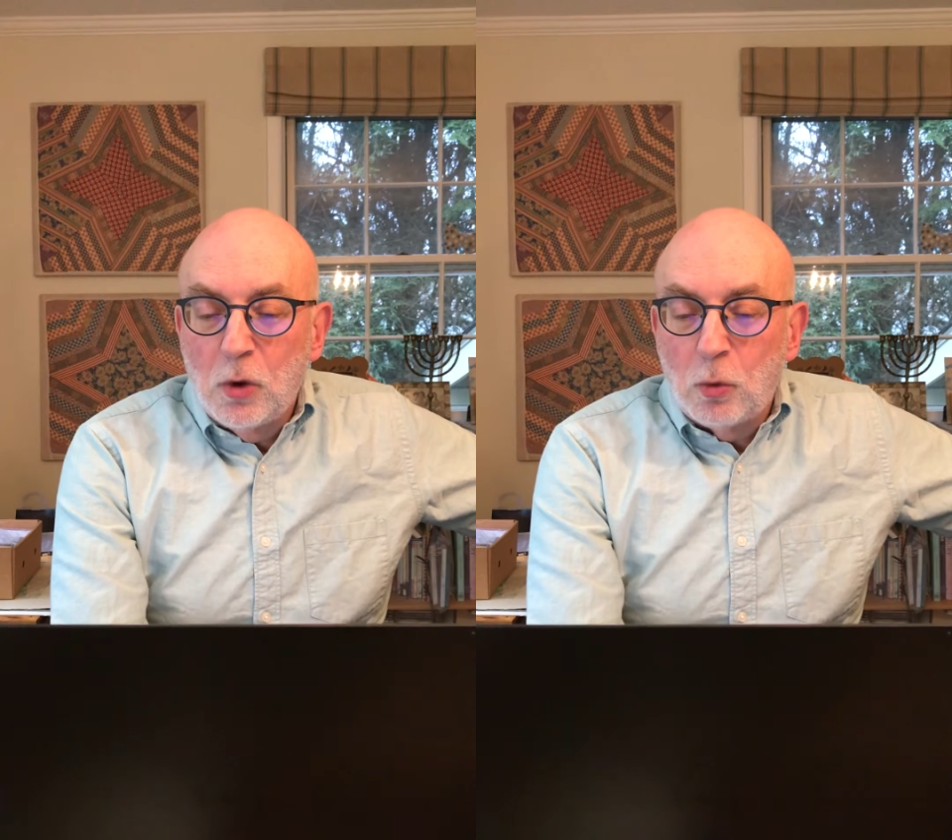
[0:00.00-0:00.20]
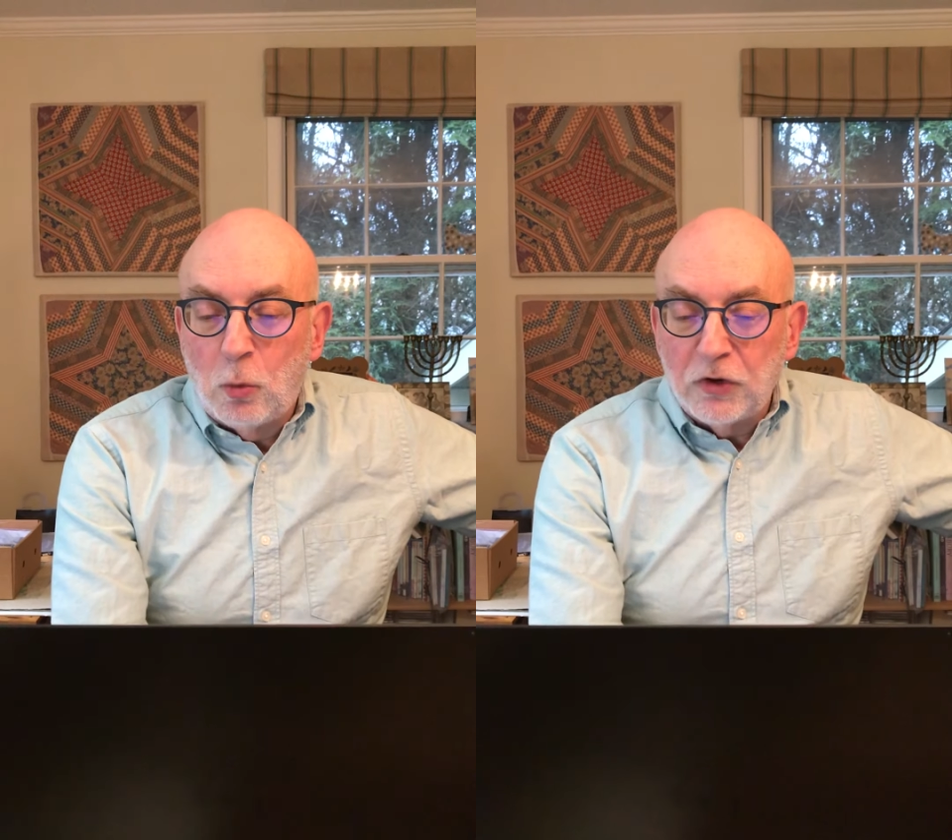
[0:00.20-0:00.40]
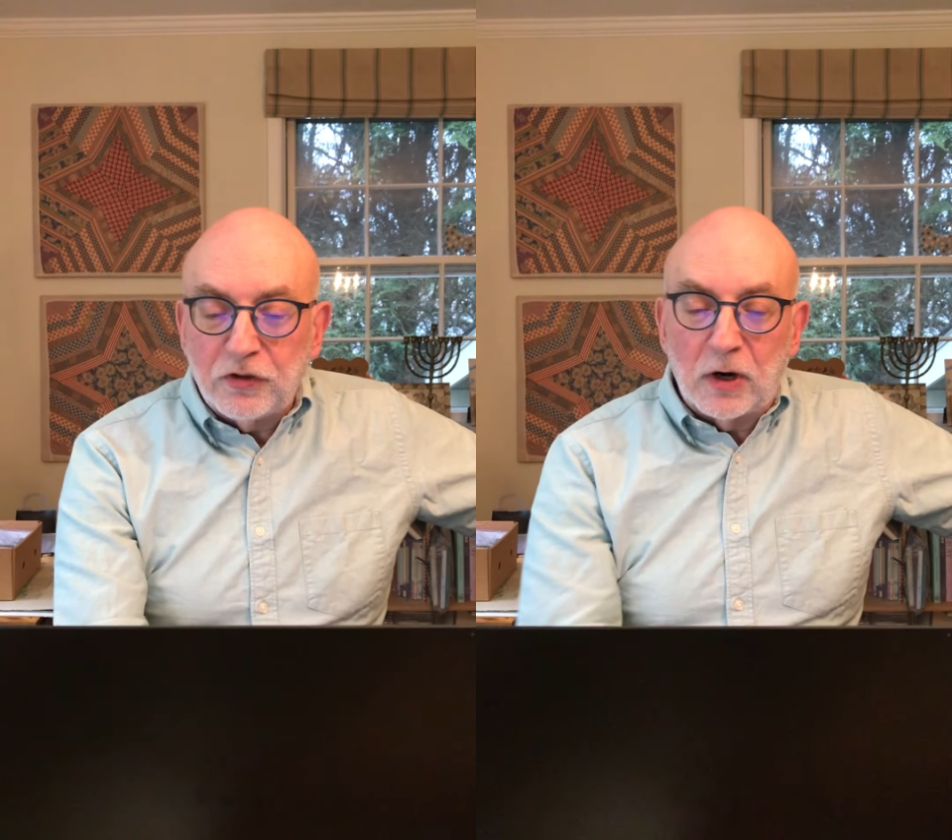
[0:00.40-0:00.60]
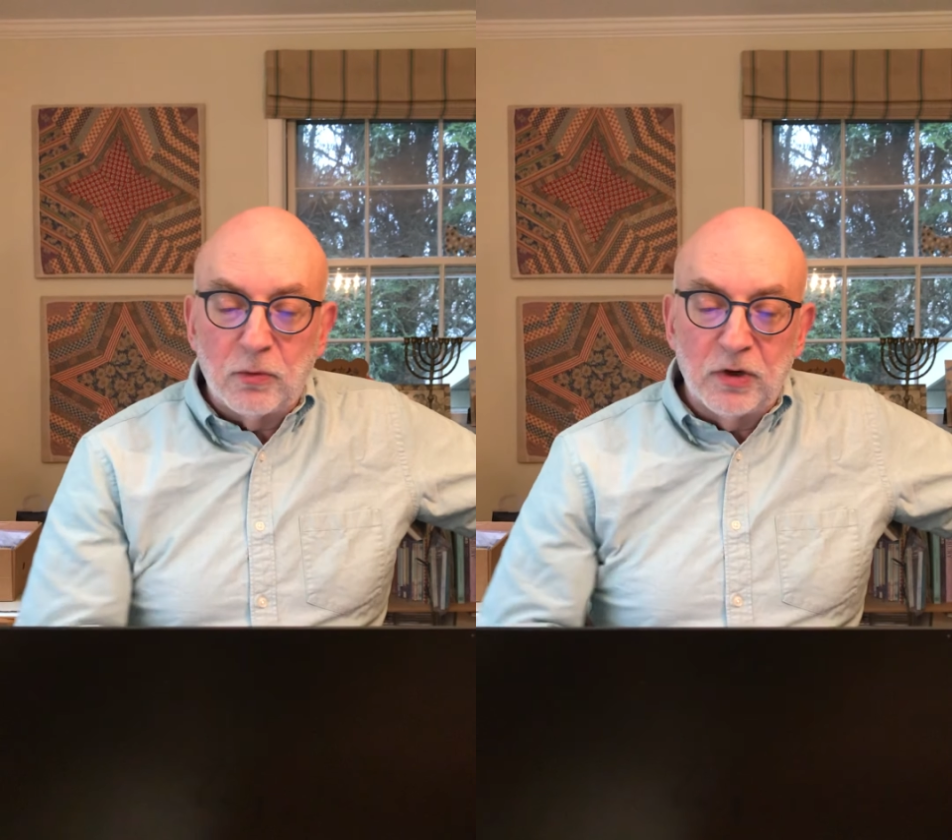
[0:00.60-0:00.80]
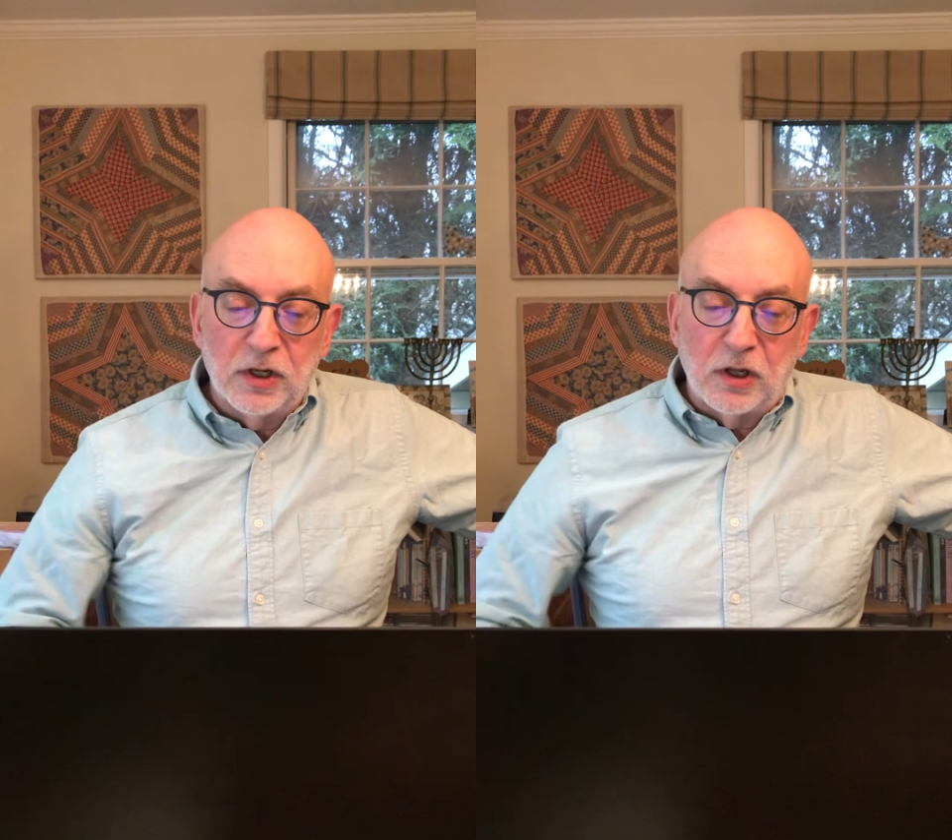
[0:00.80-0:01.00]
once I
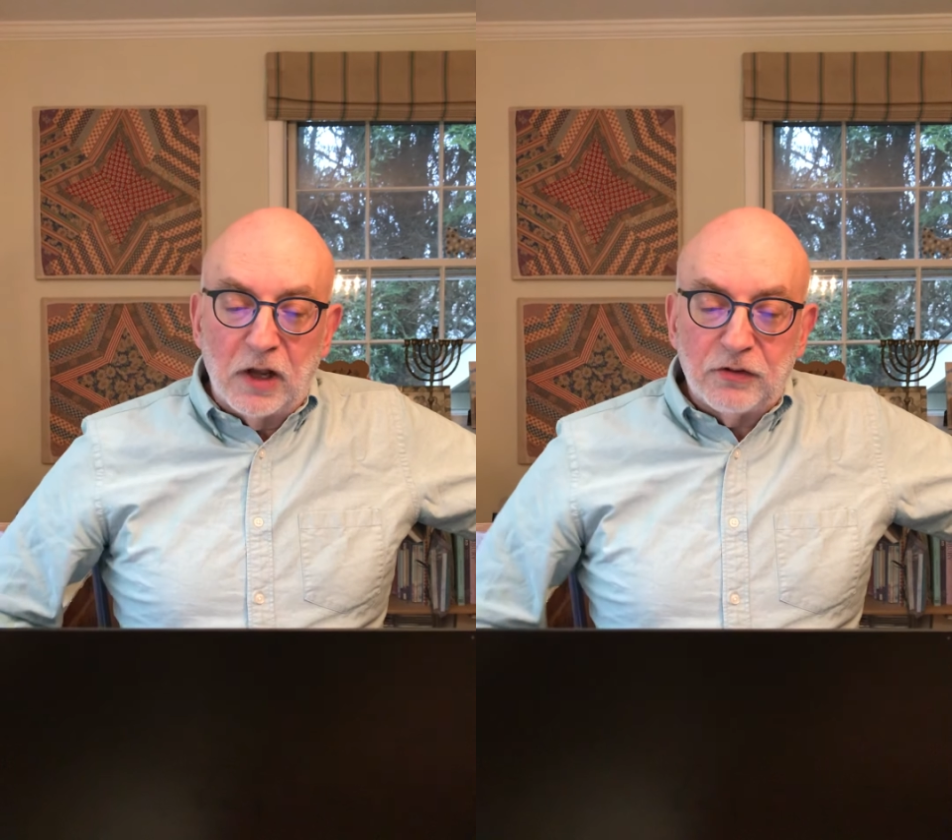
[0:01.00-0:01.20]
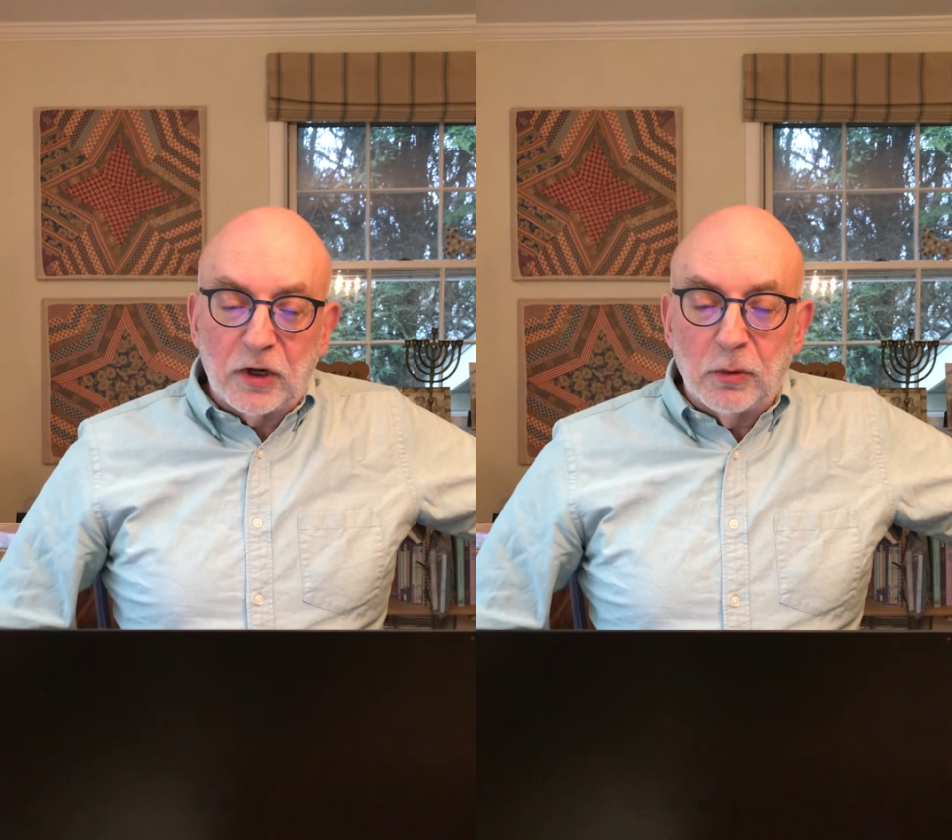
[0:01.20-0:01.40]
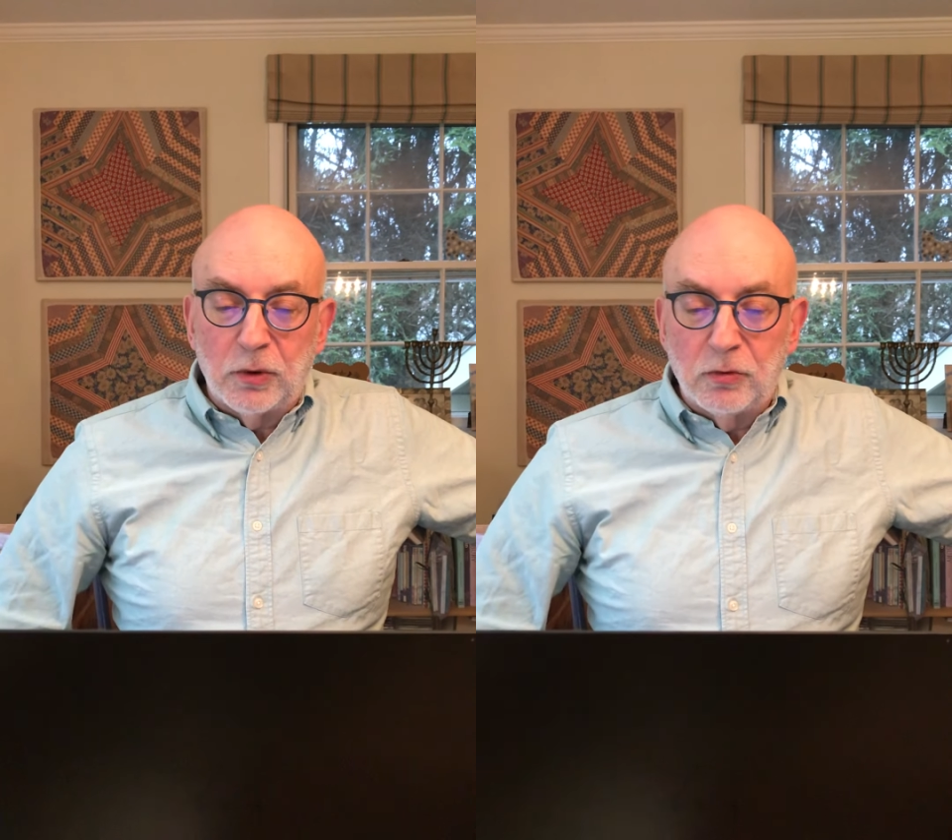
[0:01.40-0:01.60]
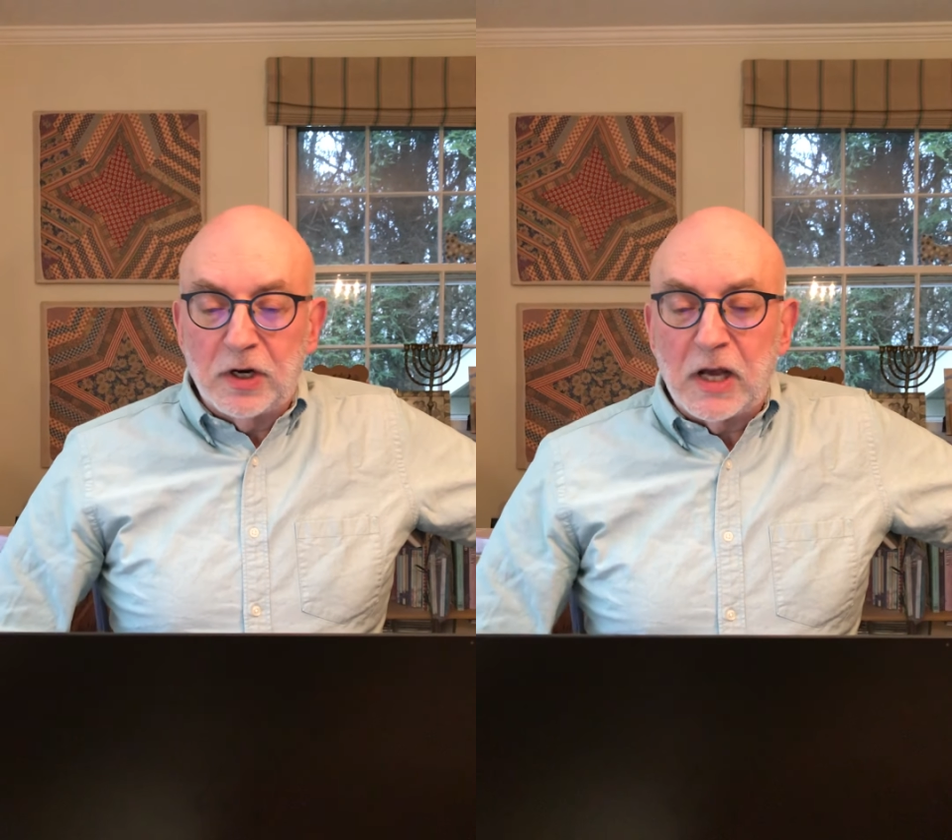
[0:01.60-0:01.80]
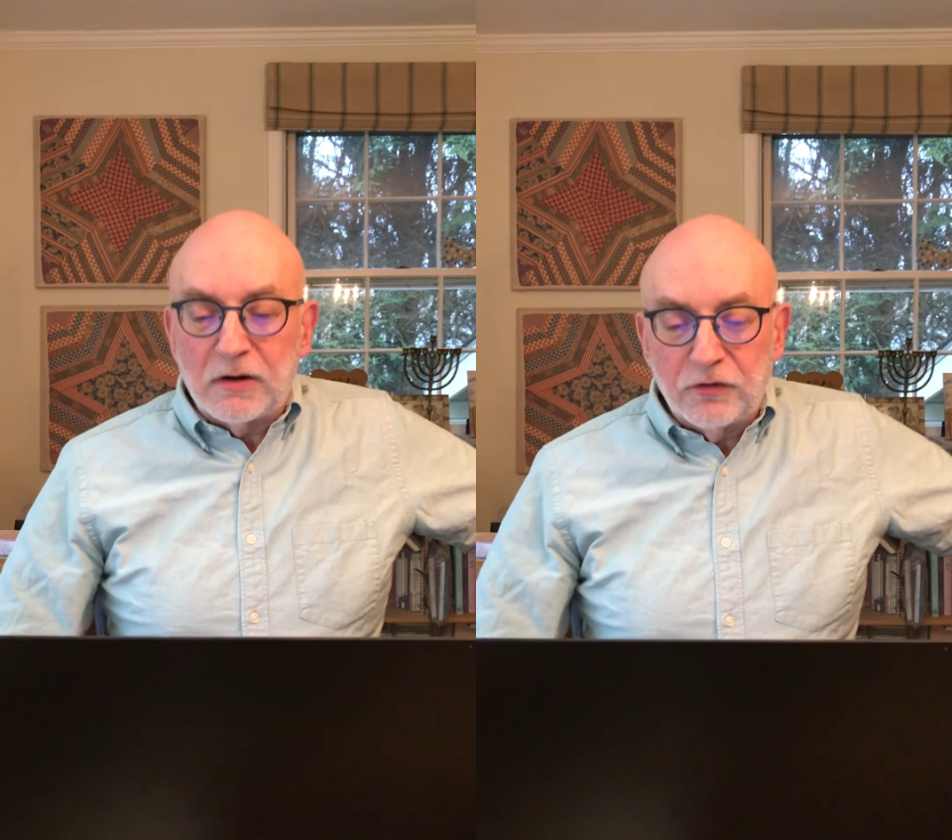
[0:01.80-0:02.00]
realized I would
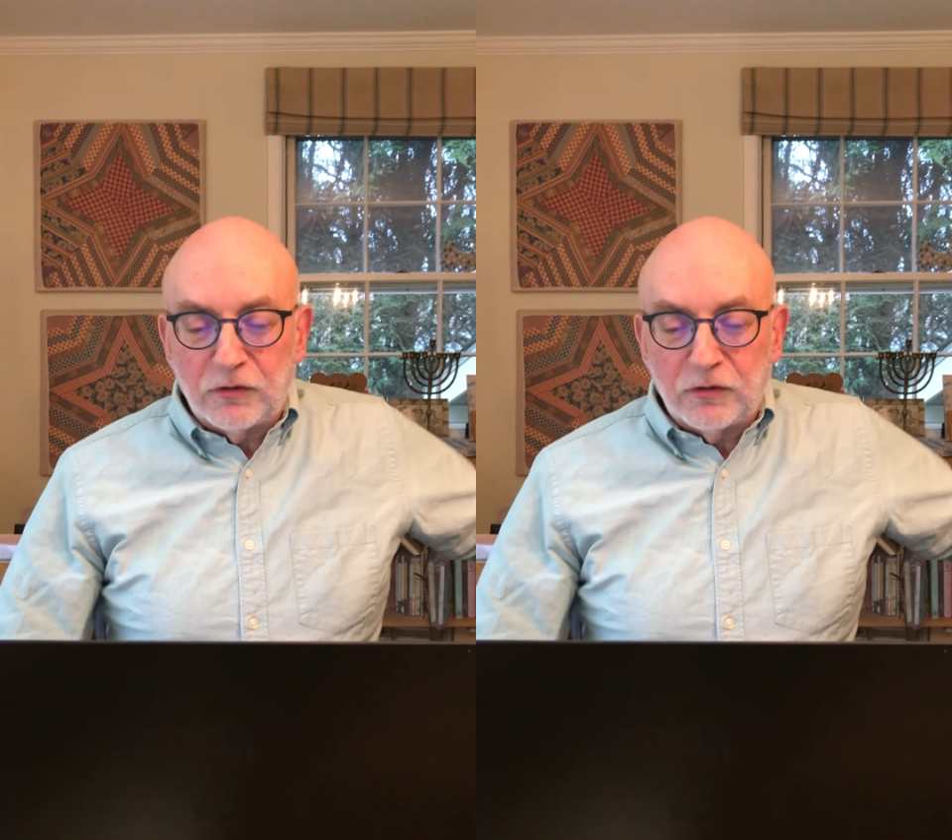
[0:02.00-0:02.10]
run out of